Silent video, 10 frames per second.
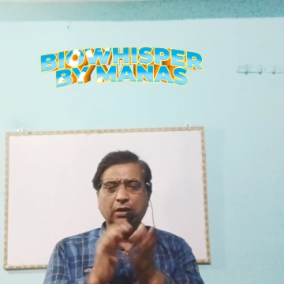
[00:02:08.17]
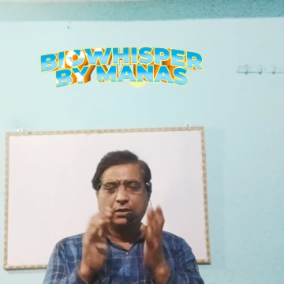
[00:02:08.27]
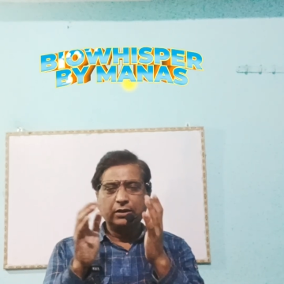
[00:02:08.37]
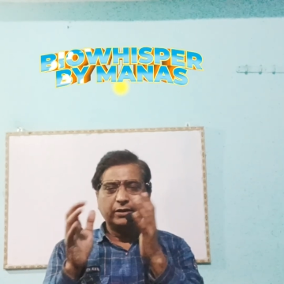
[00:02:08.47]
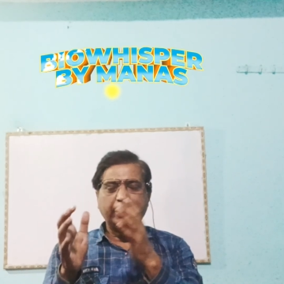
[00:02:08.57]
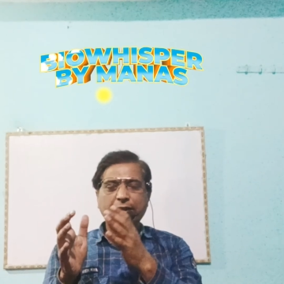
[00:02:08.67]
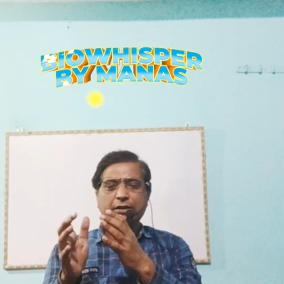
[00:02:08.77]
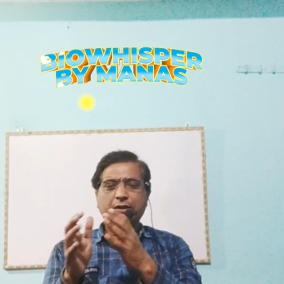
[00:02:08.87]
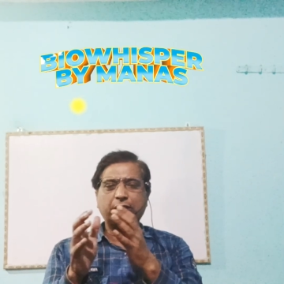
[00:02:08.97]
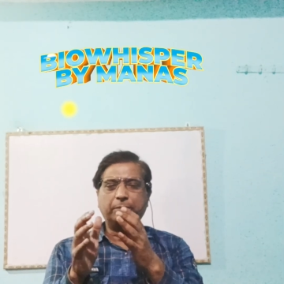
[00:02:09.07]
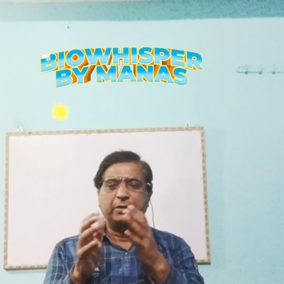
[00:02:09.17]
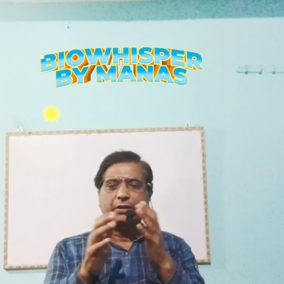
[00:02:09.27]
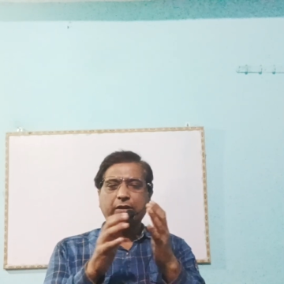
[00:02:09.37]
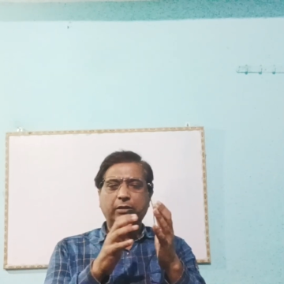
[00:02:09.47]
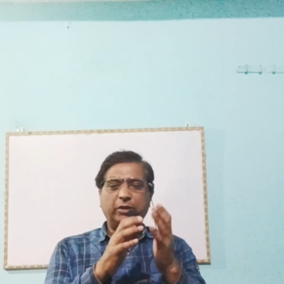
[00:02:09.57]
The second step
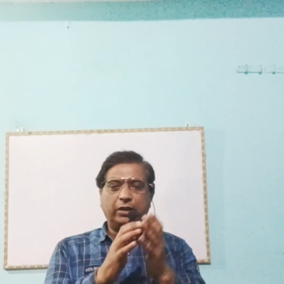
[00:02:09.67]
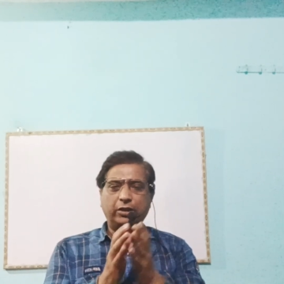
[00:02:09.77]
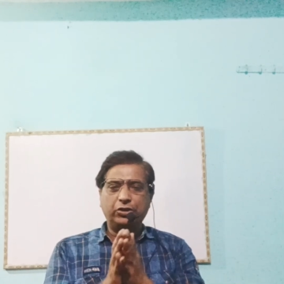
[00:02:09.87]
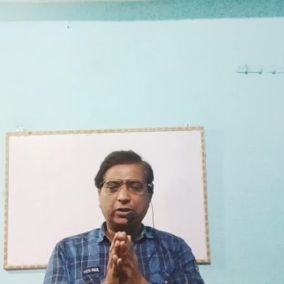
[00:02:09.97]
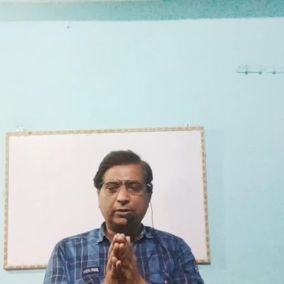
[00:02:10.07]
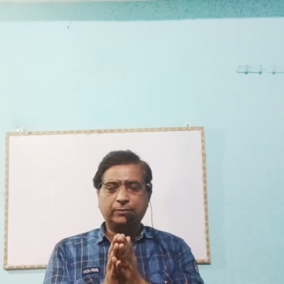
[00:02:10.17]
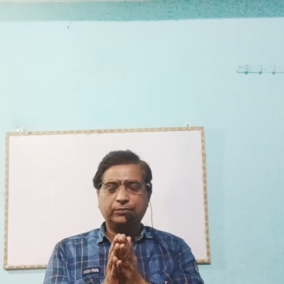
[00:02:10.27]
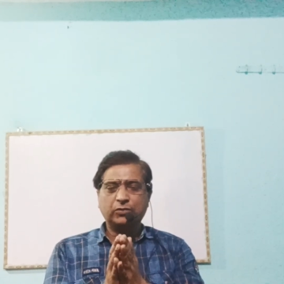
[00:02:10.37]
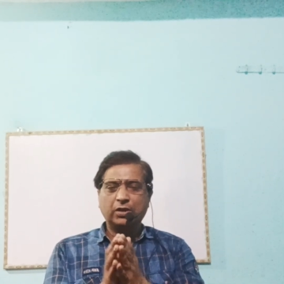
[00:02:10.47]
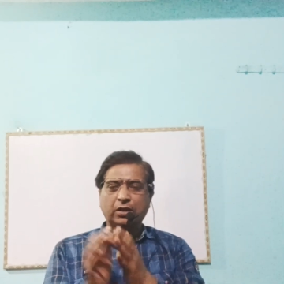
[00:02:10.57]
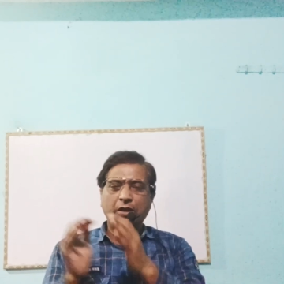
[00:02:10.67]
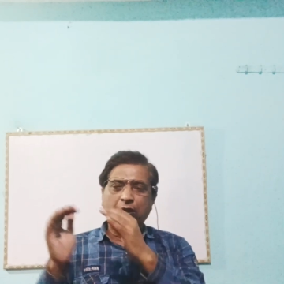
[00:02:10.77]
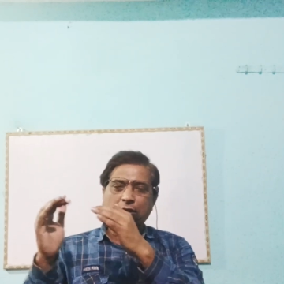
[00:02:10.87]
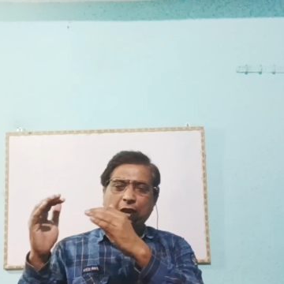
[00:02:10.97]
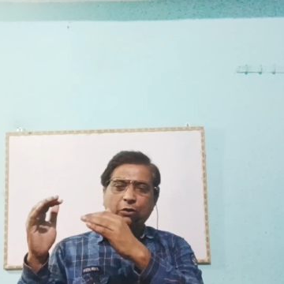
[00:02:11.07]
is sedimentation.
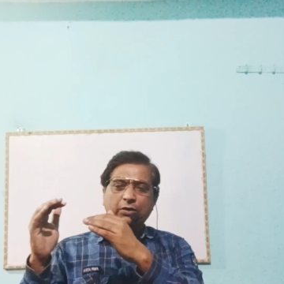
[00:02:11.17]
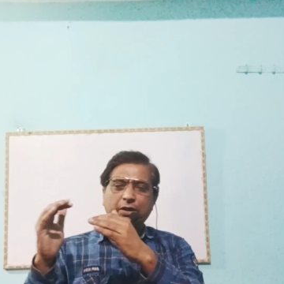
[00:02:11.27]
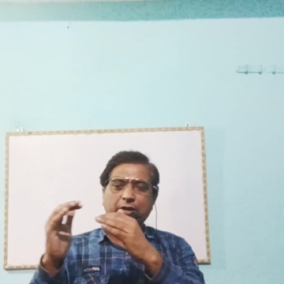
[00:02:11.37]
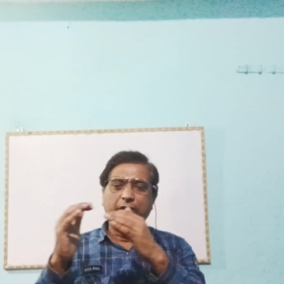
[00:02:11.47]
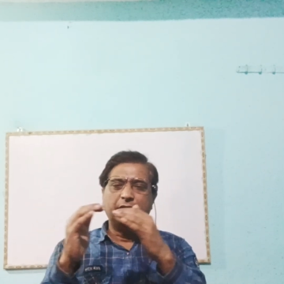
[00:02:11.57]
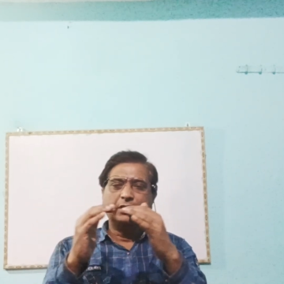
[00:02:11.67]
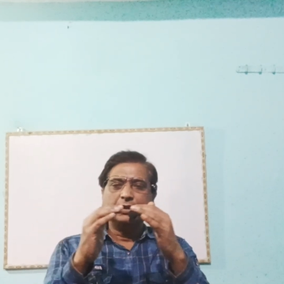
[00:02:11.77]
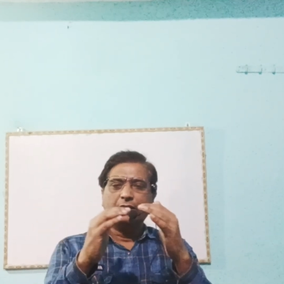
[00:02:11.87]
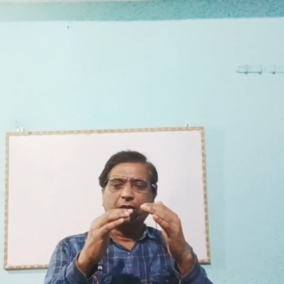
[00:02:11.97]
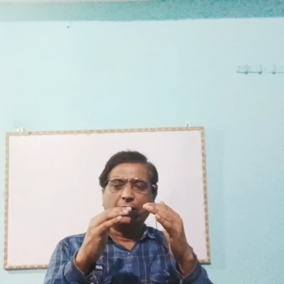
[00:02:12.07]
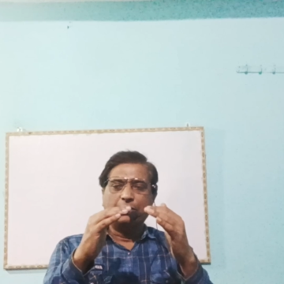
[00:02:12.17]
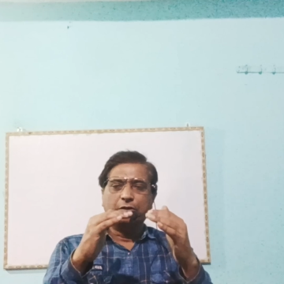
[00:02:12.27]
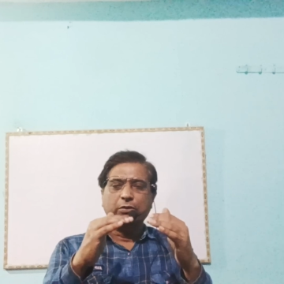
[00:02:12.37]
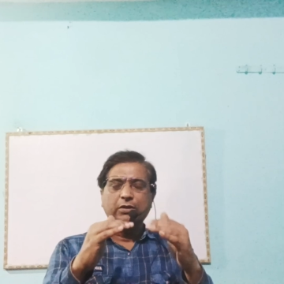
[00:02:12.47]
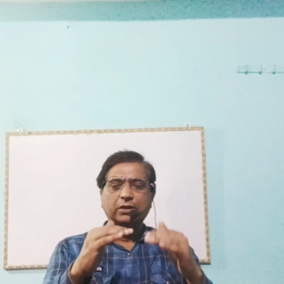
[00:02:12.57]
Now the sewage is
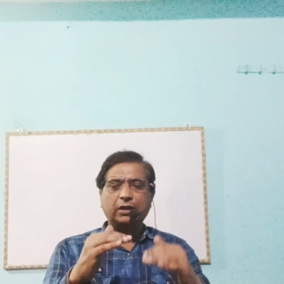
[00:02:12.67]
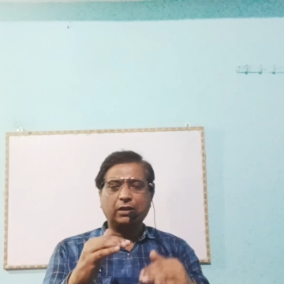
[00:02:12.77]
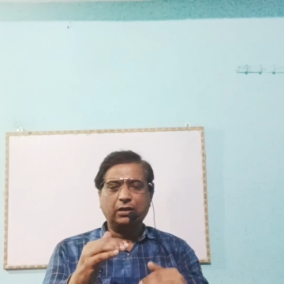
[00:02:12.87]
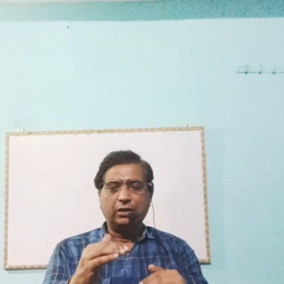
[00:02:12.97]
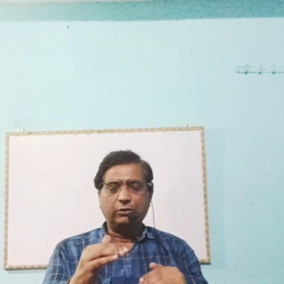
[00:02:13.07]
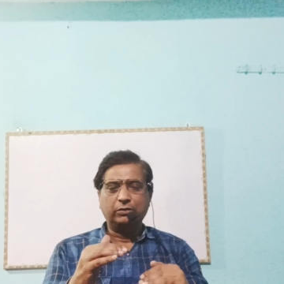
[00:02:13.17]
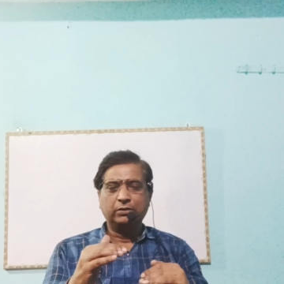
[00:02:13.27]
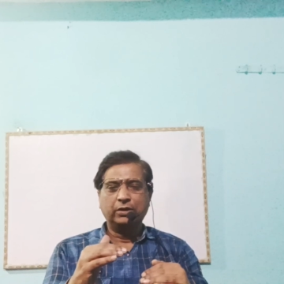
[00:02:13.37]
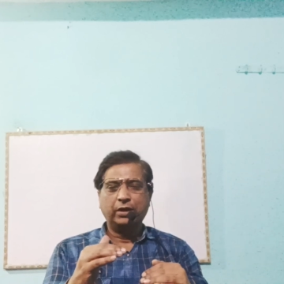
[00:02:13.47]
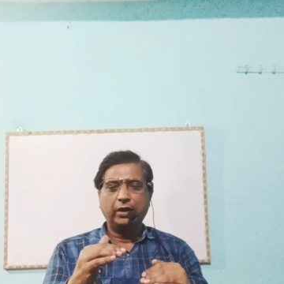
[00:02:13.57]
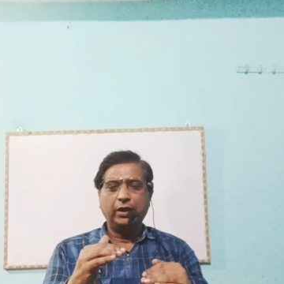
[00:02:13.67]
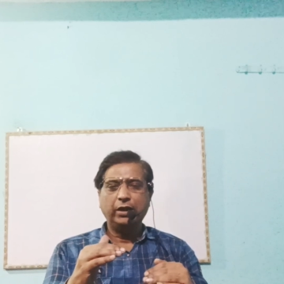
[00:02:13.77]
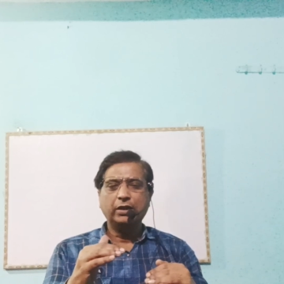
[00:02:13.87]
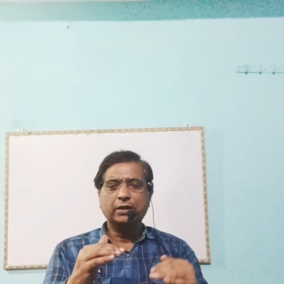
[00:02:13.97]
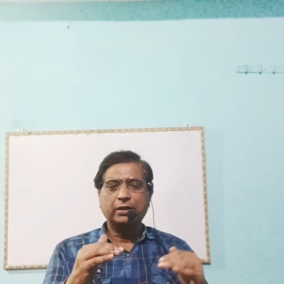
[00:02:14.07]
allowed to settle down
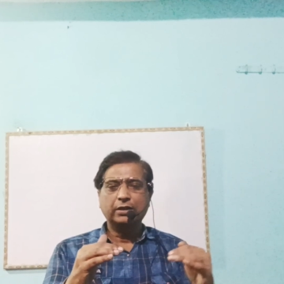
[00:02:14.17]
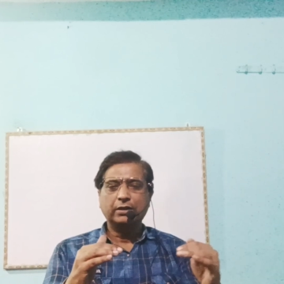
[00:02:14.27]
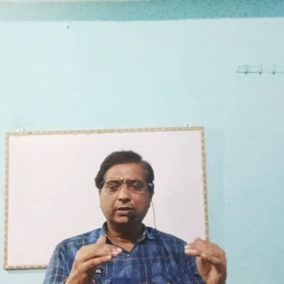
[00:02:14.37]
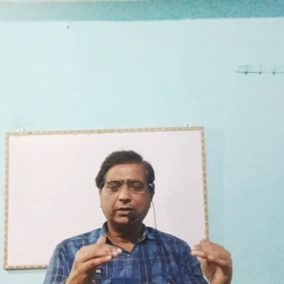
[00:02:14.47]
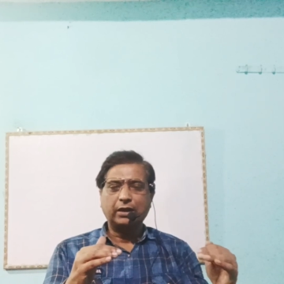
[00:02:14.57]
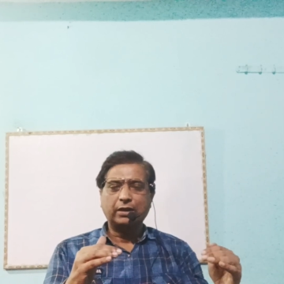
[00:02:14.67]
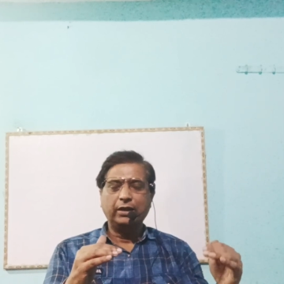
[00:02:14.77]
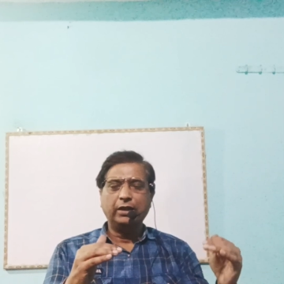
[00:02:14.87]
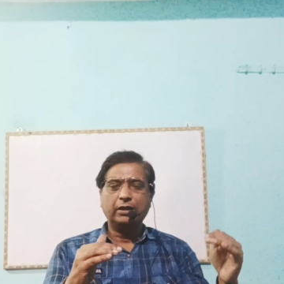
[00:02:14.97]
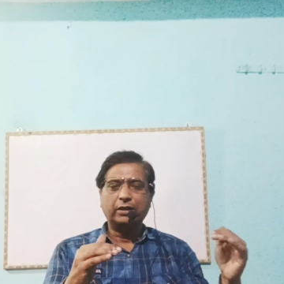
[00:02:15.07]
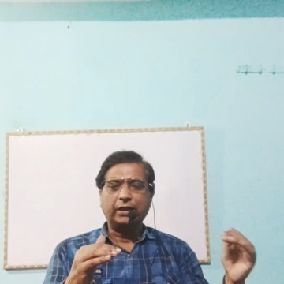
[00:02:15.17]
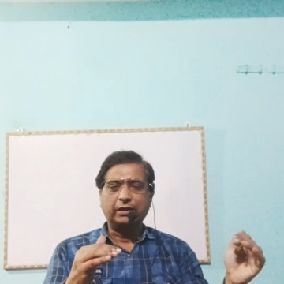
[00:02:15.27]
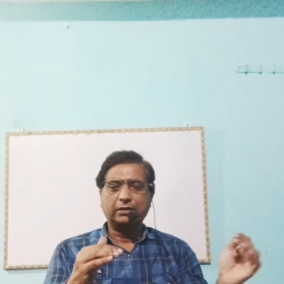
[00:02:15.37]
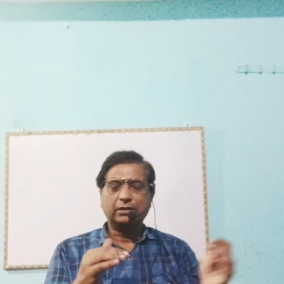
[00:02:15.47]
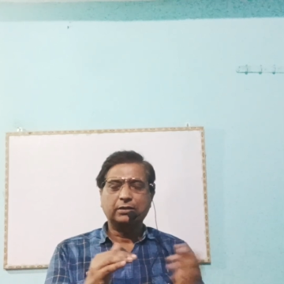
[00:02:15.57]
in settling
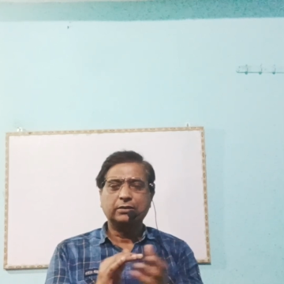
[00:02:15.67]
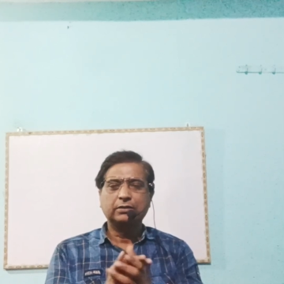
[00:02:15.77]
tanks.